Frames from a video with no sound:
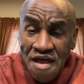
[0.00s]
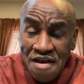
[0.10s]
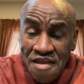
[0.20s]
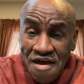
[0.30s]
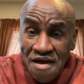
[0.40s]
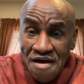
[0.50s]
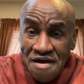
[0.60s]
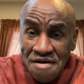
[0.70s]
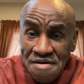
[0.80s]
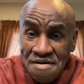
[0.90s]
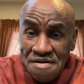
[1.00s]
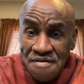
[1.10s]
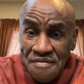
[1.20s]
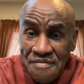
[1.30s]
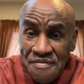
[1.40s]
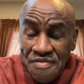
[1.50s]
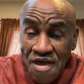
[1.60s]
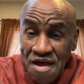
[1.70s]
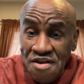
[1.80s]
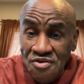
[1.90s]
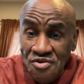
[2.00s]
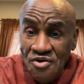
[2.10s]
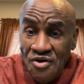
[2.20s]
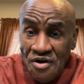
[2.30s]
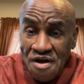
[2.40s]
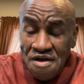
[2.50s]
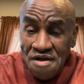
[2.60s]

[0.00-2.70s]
They're in New York,